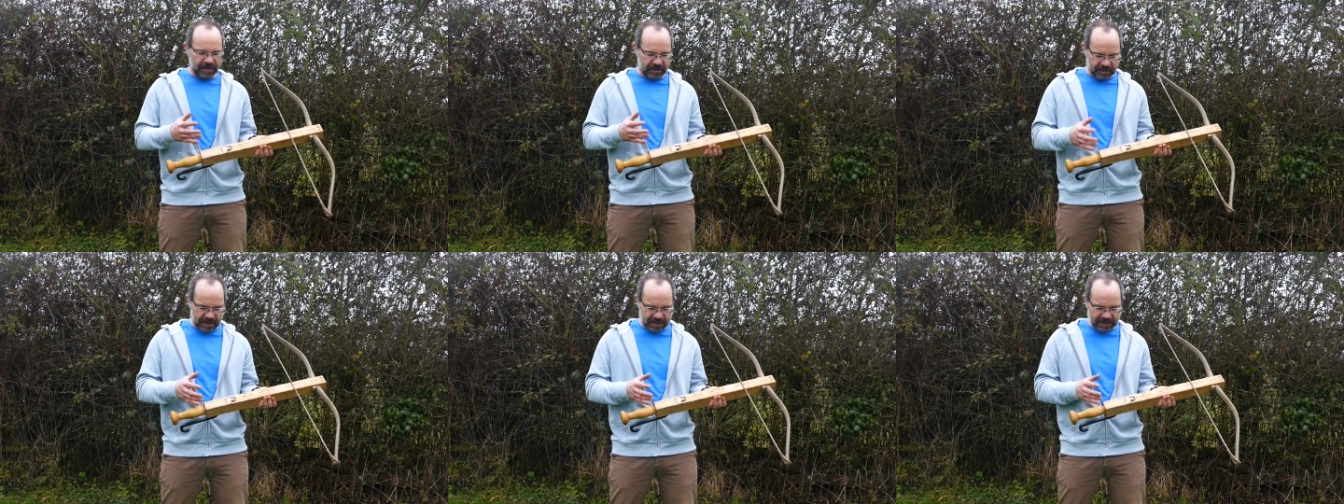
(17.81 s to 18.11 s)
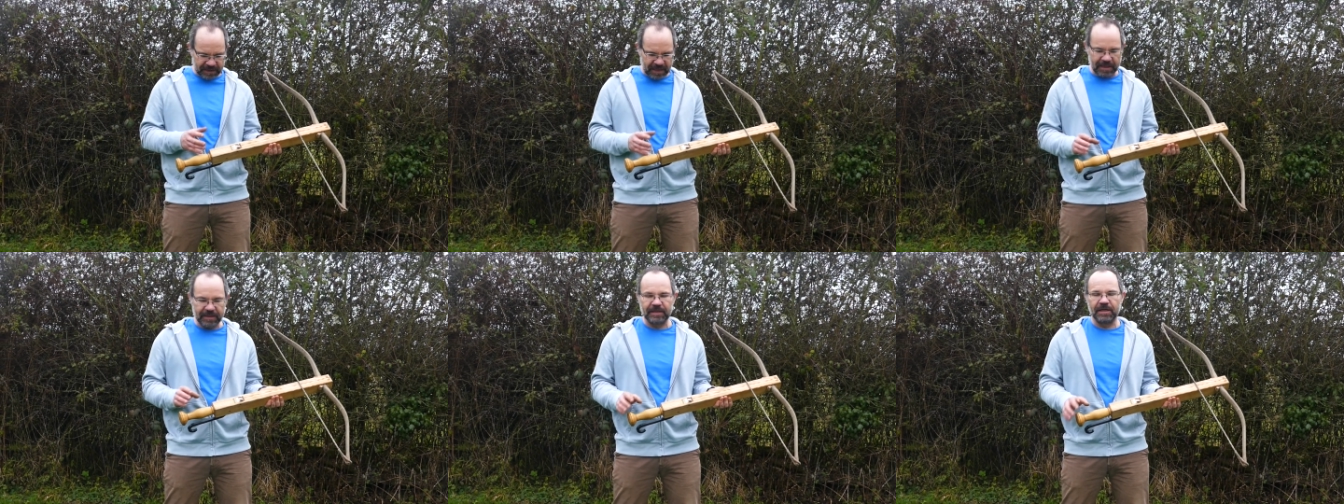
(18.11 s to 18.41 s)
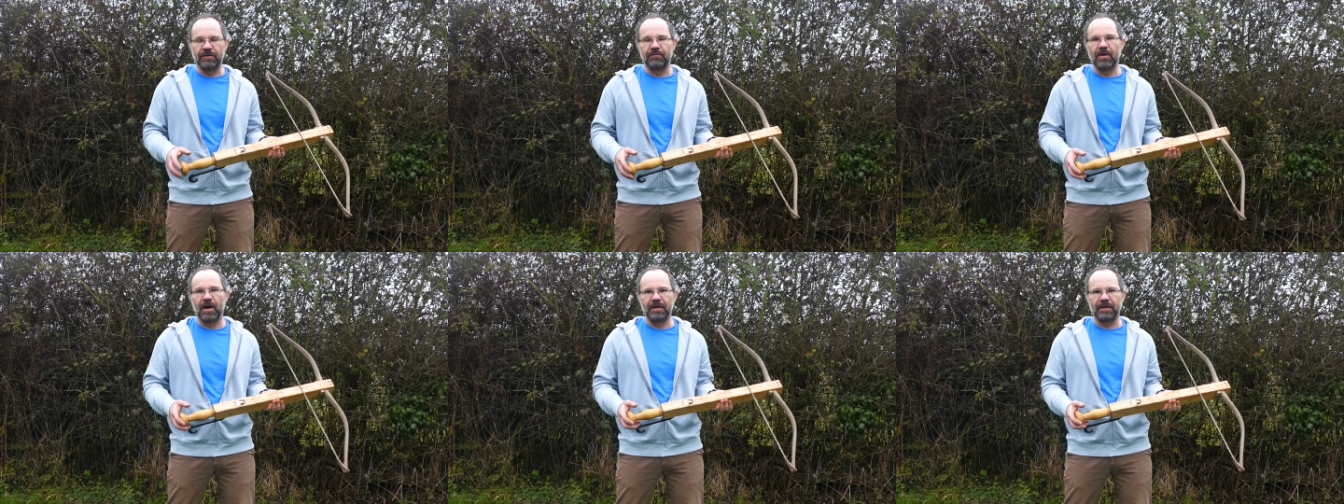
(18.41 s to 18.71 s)
It's
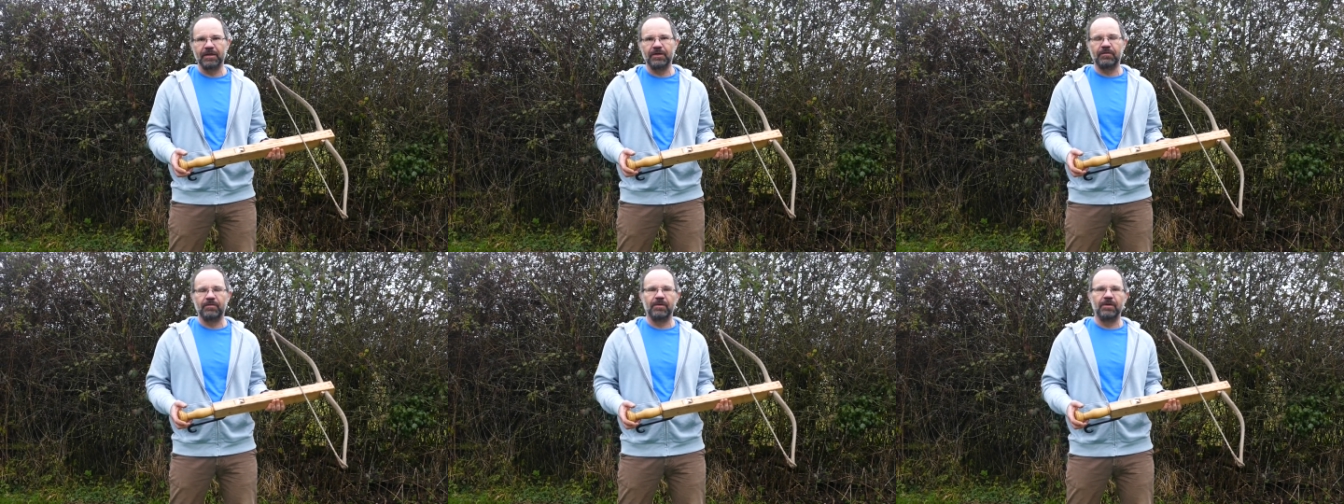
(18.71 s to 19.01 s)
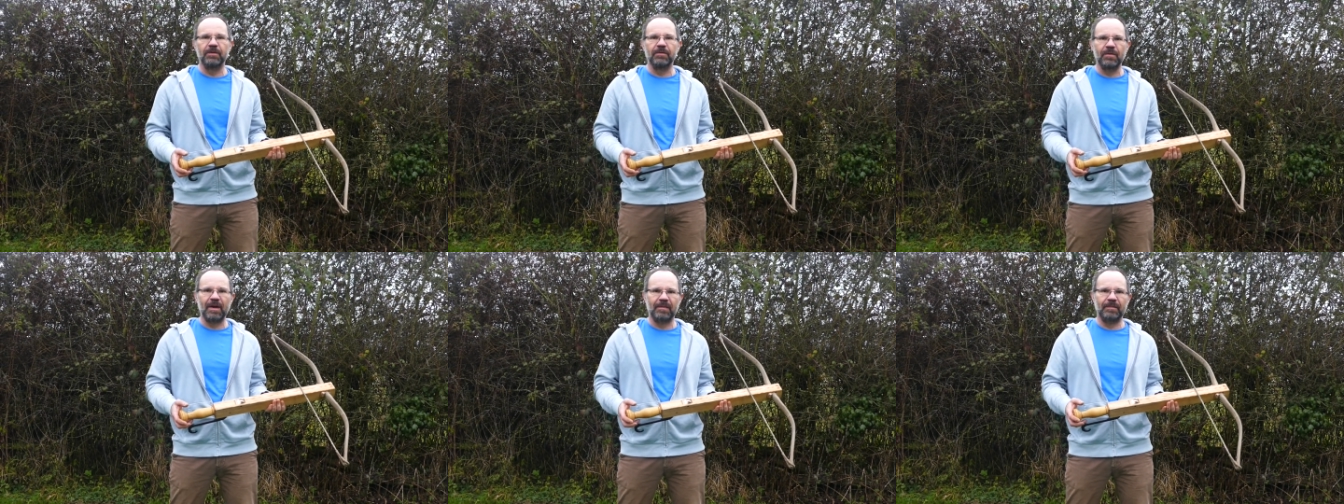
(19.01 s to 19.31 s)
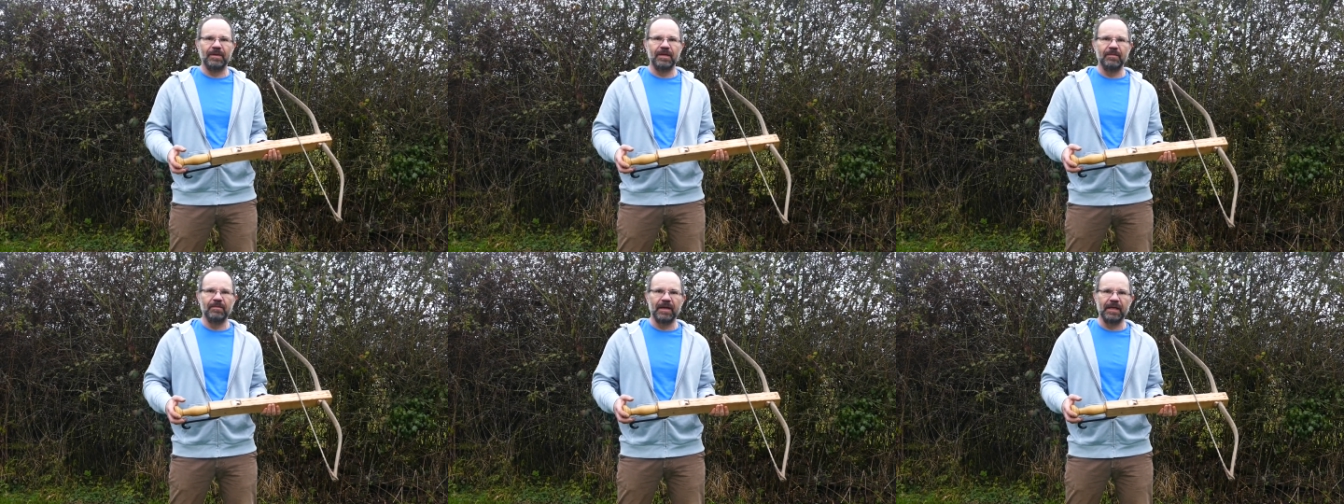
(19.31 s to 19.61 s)
actually a rather crude
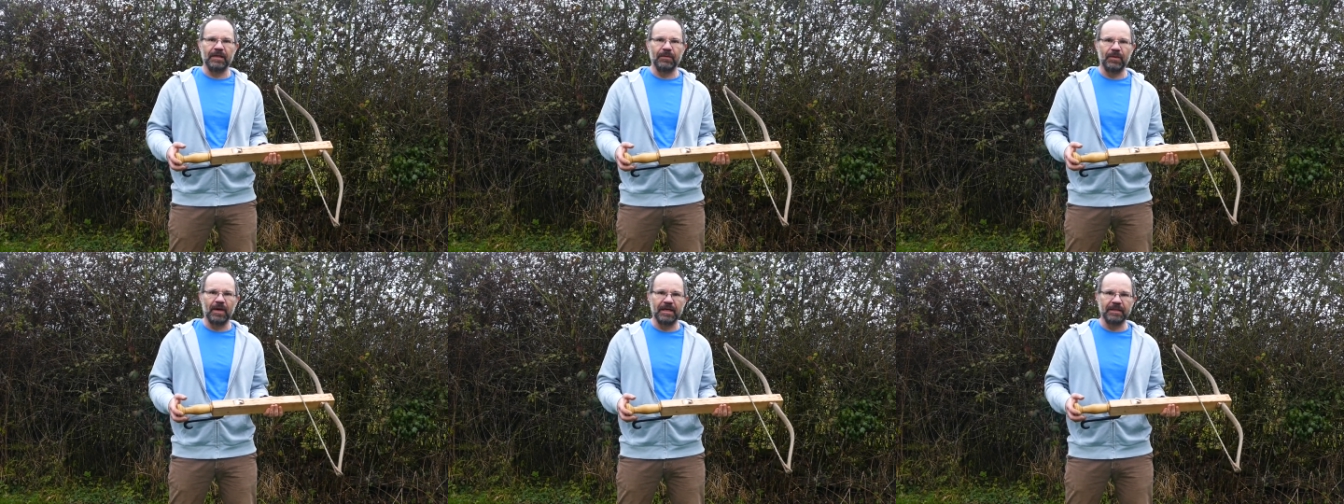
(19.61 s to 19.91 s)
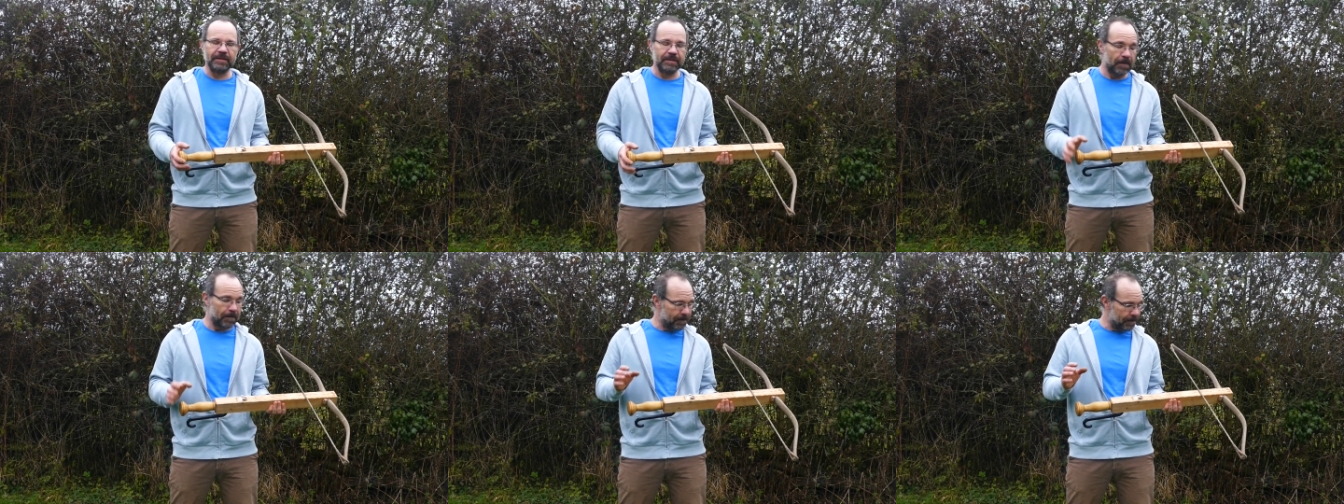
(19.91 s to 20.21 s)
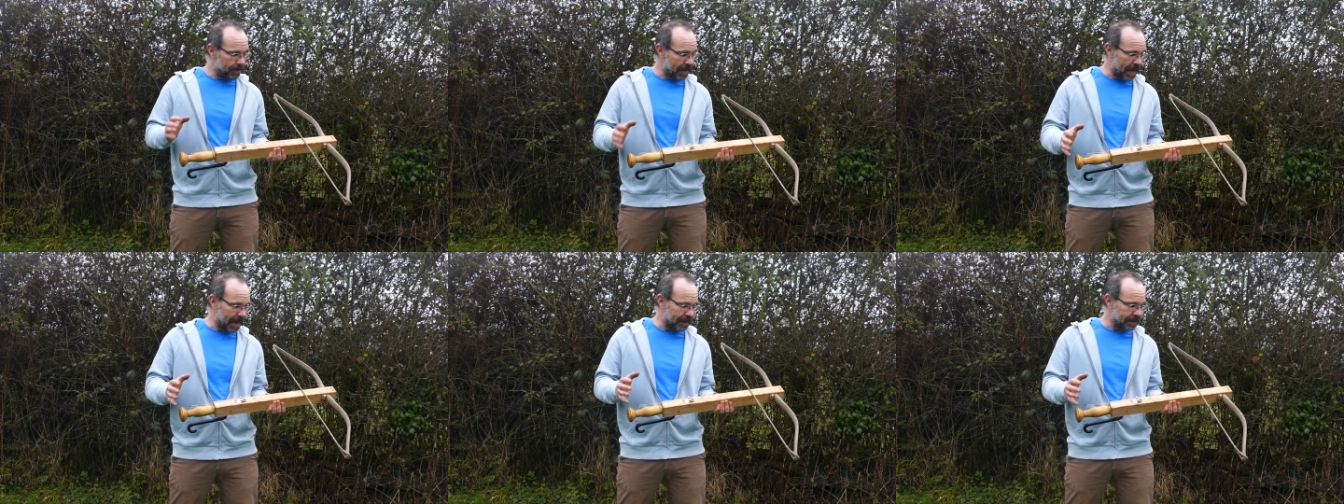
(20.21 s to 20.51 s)
weapon in many ways,
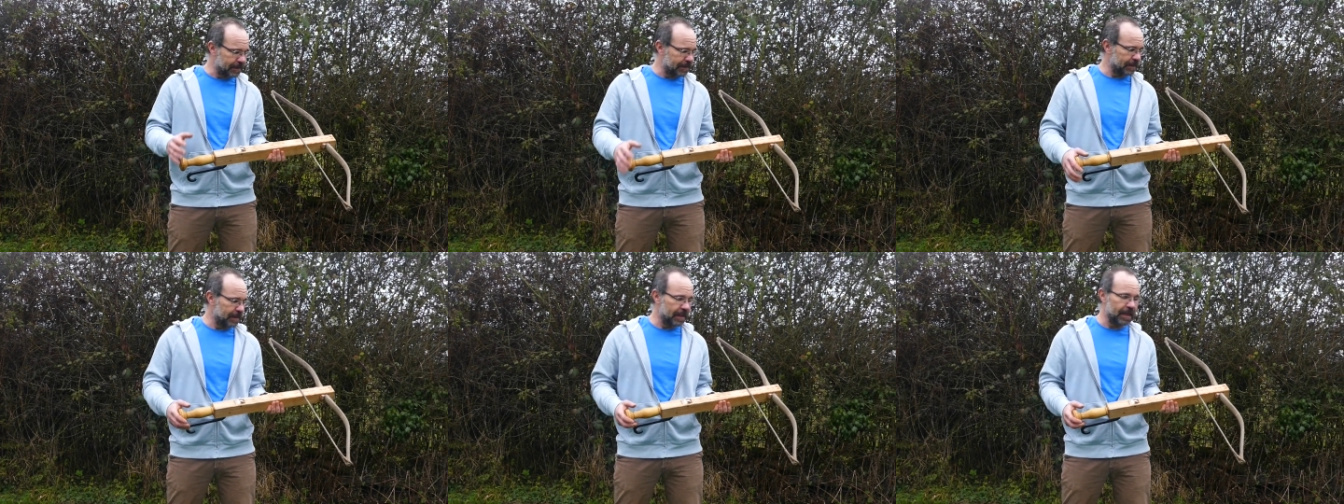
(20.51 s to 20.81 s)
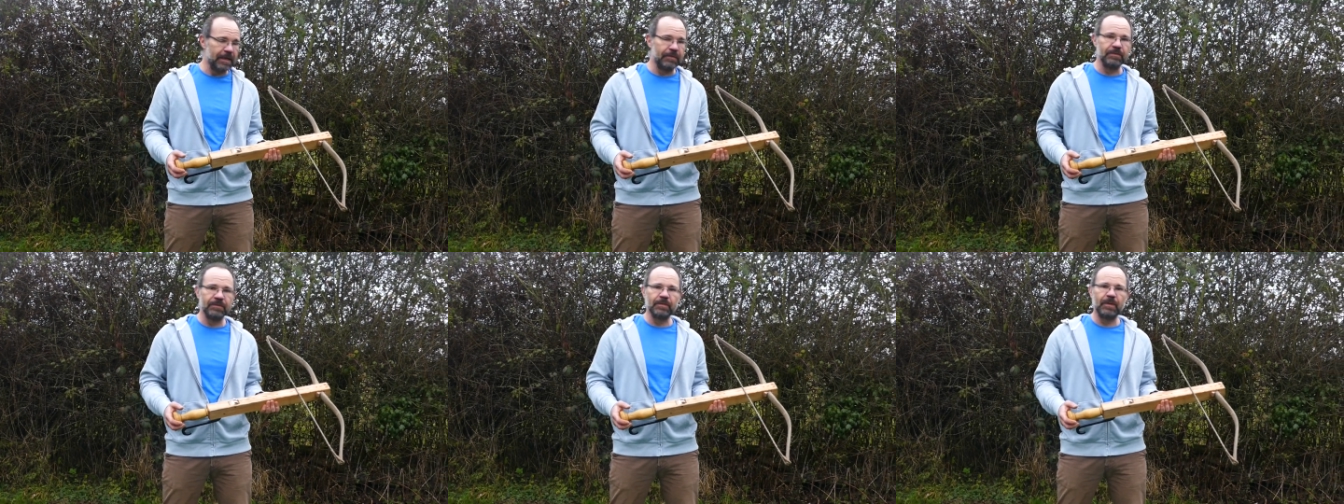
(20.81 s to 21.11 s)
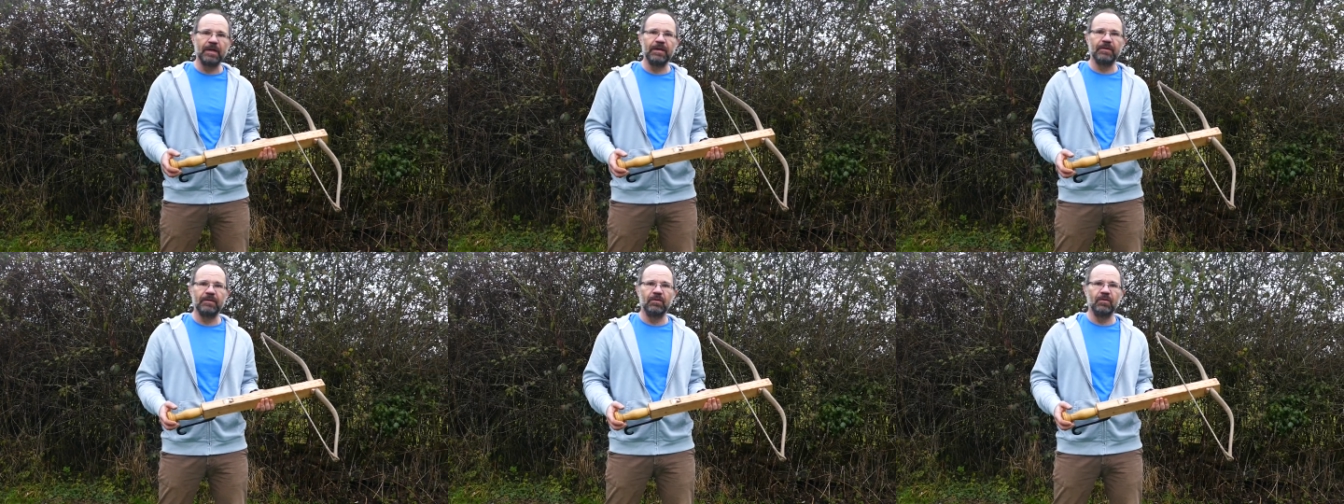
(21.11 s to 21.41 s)
but it was
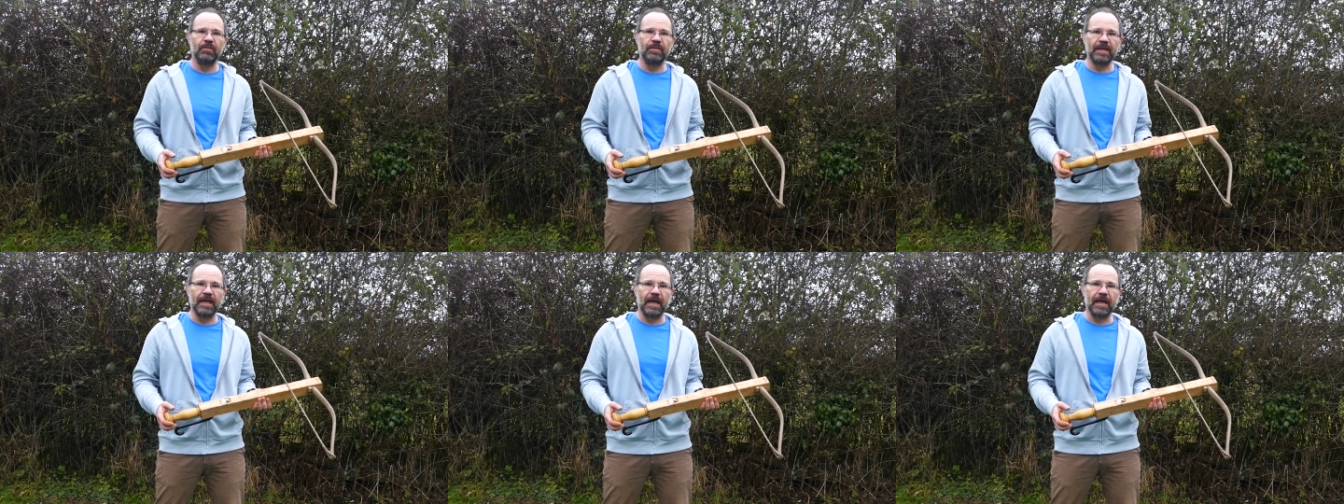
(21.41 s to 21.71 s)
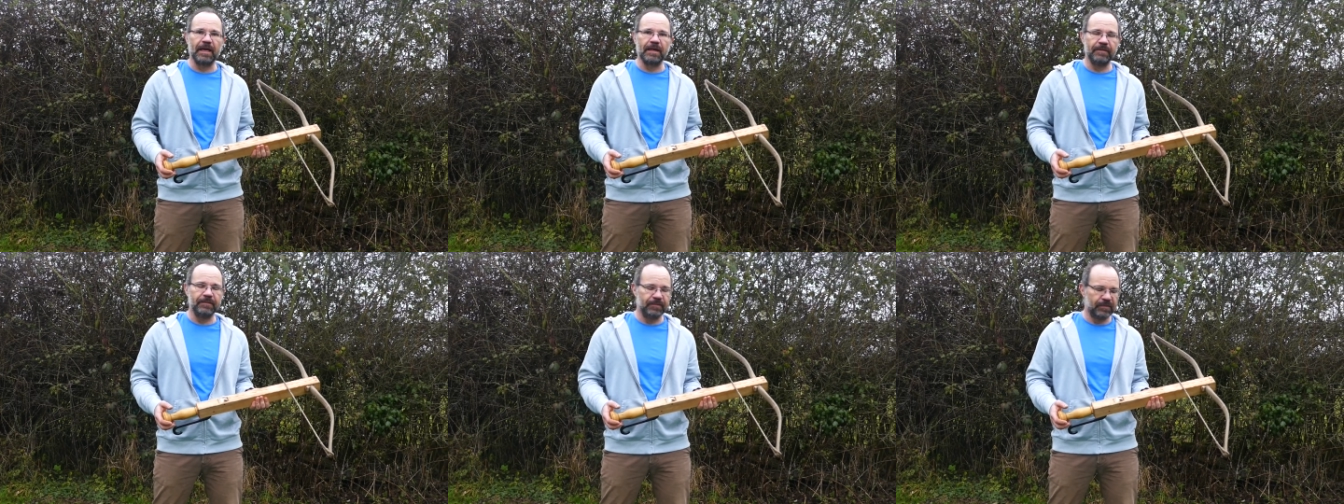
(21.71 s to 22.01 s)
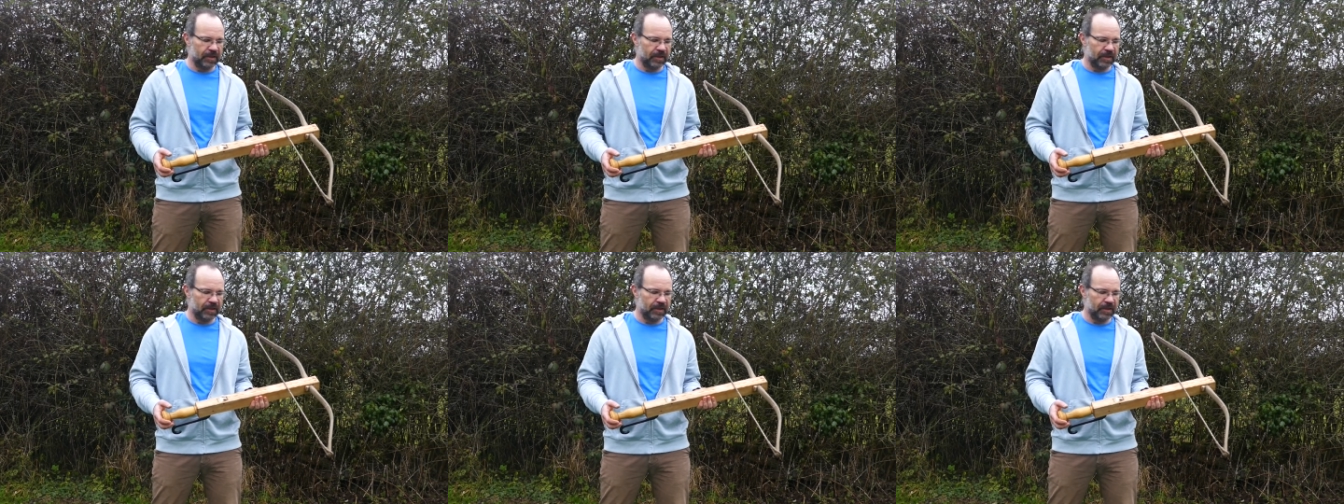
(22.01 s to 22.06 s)
where it all began.